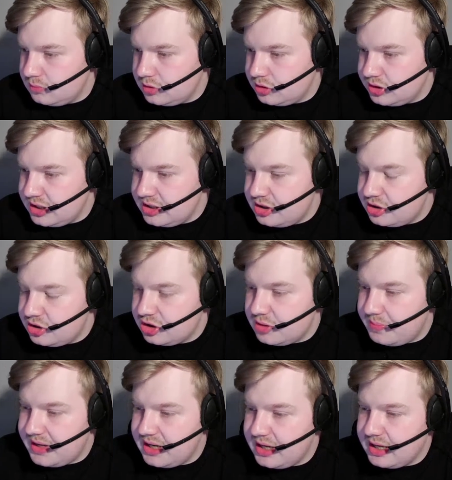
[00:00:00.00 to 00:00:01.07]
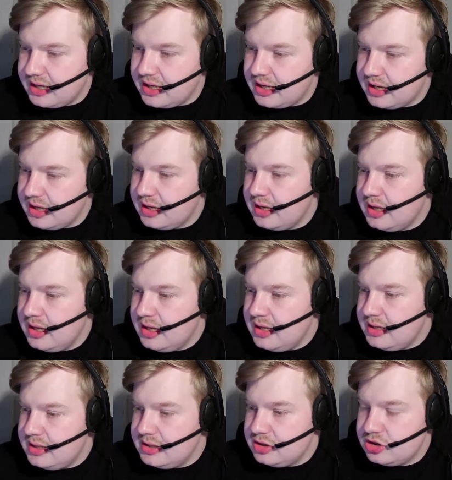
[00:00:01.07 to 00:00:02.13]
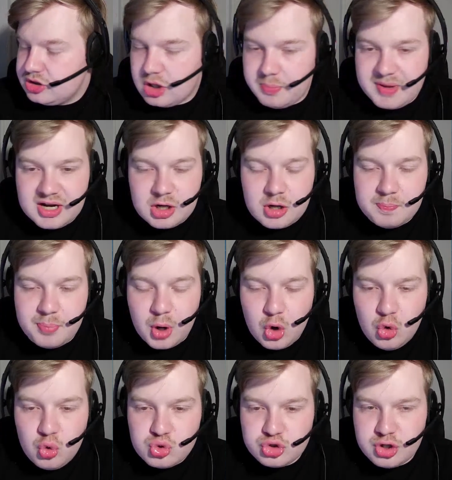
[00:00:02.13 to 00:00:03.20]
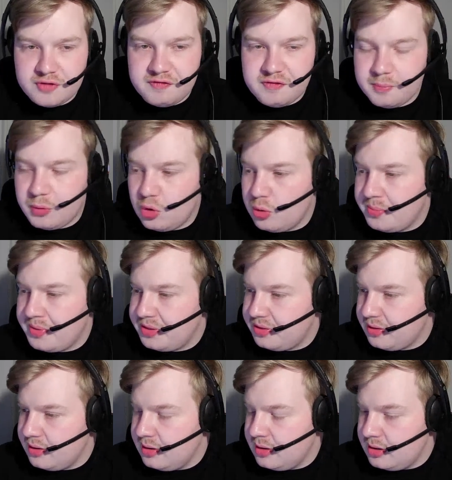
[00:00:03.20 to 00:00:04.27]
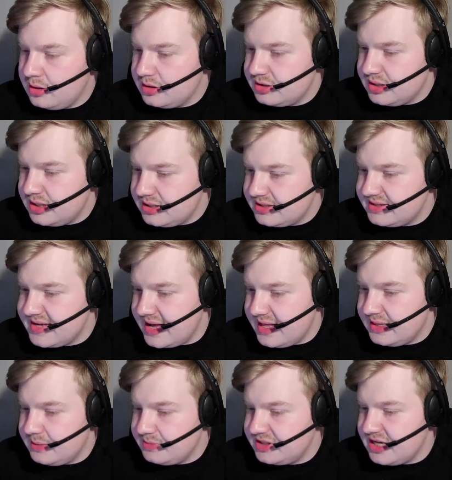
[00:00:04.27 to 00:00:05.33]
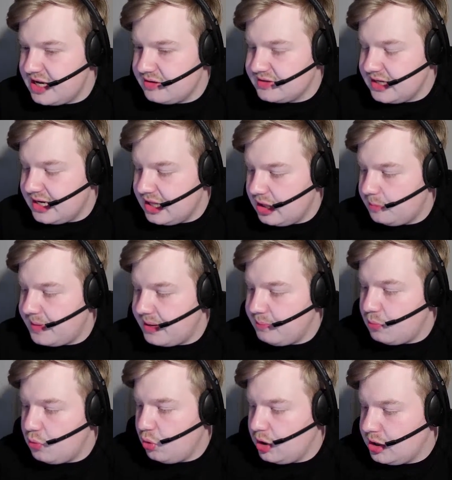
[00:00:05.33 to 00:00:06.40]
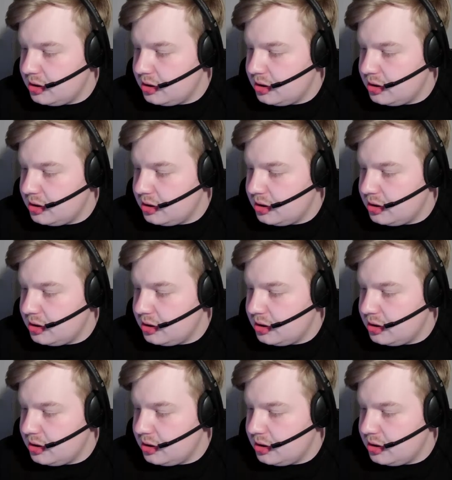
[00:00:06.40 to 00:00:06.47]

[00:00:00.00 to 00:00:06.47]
Needs just a bit of composure from Bournemouth. Just need to settle themselves a little bit more.